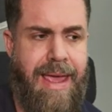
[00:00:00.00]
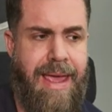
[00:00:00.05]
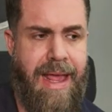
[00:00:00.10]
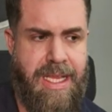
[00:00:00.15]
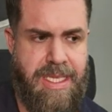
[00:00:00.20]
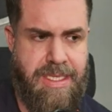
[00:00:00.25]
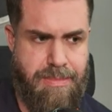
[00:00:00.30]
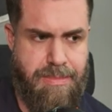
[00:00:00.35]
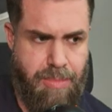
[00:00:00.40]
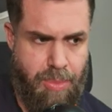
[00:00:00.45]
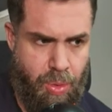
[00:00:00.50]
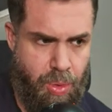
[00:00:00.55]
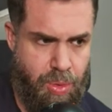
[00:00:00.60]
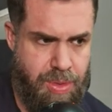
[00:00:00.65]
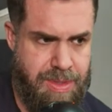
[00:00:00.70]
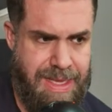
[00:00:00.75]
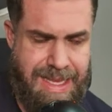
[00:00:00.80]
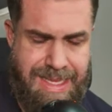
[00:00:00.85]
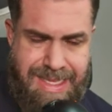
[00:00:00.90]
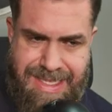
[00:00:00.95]
It's
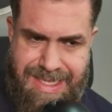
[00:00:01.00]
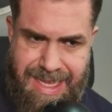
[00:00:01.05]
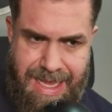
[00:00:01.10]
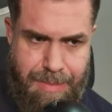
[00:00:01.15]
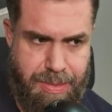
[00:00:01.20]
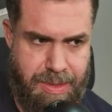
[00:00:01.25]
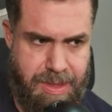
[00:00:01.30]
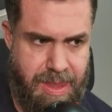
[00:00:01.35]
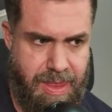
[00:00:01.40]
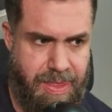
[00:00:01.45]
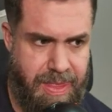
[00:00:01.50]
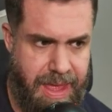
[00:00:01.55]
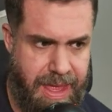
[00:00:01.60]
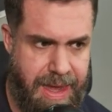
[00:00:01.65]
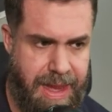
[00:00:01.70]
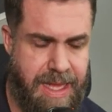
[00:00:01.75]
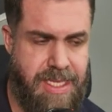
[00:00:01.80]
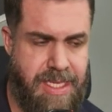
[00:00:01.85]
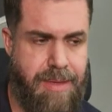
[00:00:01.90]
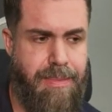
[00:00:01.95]
deeper than that.
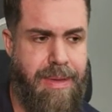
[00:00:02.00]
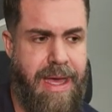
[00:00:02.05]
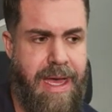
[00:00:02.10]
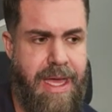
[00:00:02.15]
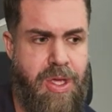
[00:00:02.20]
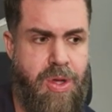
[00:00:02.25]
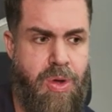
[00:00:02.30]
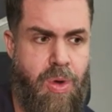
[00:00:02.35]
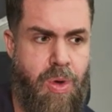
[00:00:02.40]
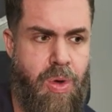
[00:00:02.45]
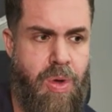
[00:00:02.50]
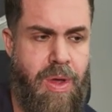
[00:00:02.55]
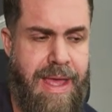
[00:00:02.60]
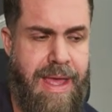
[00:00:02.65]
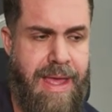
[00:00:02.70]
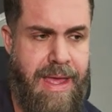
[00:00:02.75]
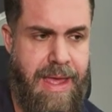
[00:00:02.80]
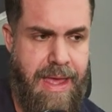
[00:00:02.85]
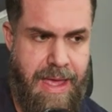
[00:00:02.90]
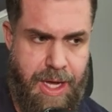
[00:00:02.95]
It's about your
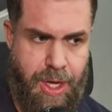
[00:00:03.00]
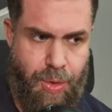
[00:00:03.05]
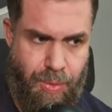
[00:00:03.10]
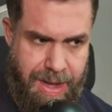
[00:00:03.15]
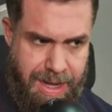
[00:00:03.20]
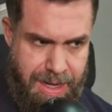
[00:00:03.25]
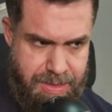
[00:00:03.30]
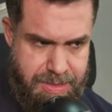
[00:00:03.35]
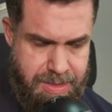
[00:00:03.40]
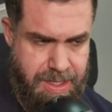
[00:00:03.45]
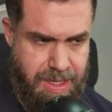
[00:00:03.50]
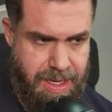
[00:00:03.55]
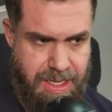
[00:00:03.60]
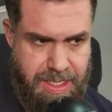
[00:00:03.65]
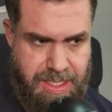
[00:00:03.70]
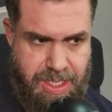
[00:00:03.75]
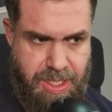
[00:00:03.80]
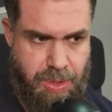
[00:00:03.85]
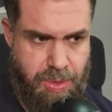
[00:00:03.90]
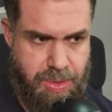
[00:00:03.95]

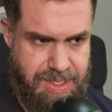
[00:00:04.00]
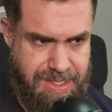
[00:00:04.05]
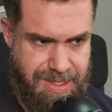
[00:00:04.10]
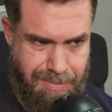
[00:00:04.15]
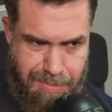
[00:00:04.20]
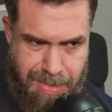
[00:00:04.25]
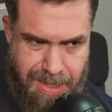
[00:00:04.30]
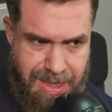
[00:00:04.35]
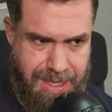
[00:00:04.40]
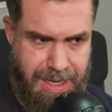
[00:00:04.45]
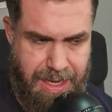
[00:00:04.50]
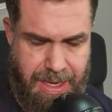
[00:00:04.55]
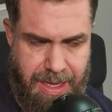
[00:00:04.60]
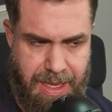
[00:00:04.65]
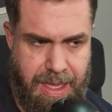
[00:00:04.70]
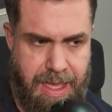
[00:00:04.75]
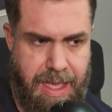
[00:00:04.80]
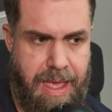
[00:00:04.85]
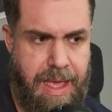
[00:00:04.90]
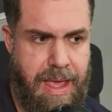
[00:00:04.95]
groundedness, your stability,
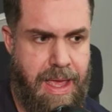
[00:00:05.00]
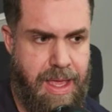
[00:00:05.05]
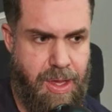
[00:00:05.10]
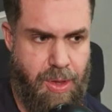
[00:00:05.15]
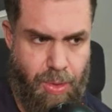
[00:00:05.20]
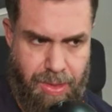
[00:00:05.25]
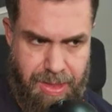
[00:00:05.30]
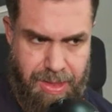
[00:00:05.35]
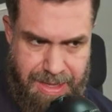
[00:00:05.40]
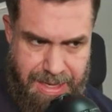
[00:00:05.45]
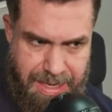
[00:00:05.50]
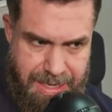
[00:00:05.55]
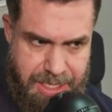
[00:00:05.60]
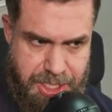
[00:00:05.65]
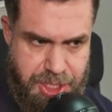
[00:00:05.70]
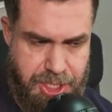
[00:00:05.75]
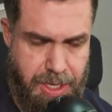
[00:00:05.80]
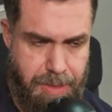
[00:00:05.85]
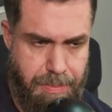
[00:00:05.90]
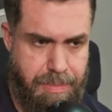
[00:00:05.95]
your
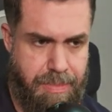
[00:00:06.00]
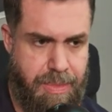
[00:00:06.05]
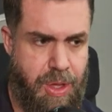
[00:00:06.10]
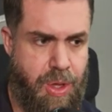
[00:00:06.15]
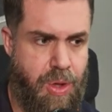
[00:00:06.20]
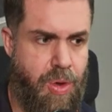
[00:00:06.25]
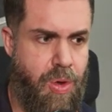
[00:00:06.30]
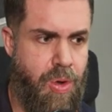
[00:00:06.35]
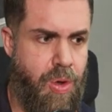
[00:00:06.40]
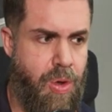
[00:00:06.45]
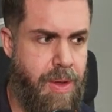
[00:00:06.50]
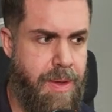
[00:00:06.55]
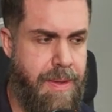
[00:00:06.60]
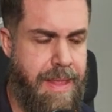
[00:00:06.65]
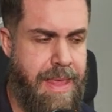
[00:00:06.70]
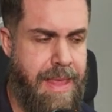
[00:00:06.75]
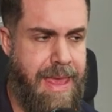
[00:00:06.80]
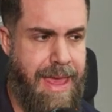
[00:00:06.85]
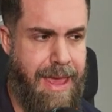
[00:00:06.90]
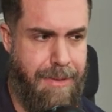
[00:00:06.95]
leadership, your
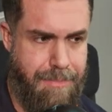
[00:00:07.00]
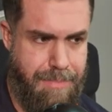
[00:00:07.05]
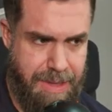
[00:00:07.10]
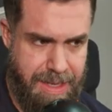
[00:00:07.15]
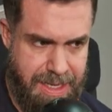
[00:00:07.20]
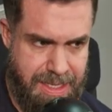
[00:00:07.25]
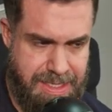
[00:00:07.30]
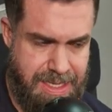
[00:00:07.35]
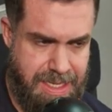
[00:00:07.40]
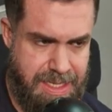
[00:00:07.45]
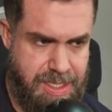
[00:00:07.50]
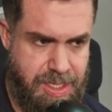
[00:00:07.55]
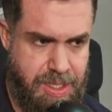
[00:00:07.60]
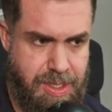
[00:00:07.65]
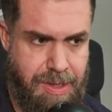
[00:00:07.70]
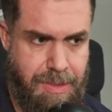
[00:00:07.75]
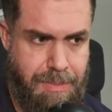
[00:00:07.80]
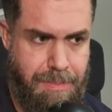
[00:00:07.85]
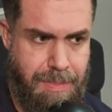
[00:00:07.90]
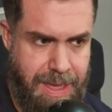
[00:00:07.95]
ability to
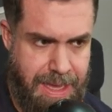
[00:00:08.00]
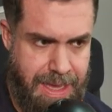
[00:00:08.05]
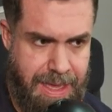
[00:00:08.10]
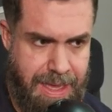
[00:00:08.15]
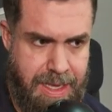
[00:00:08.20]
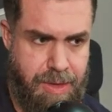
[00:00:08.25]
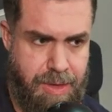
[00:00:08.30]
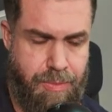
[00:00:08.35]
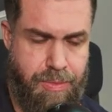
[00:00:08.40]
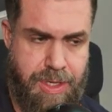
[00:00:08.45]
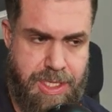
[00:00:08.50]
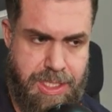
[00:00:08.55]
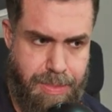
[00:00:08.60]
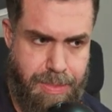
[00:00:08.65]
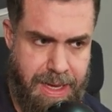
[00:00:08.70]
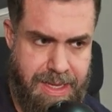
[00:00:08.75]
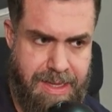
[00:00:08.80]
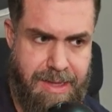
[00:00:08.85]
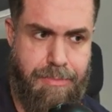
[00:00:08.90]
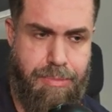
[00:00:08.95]
command
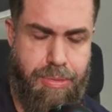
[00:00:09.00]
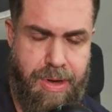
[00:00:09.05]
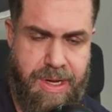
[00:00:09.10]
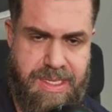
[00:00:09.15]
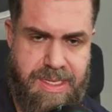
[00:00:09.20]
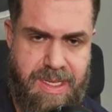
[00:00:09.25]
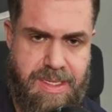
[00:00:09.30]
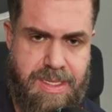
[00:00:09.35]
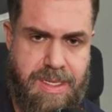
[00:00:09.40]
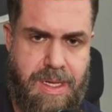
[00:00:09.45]
respect and presence.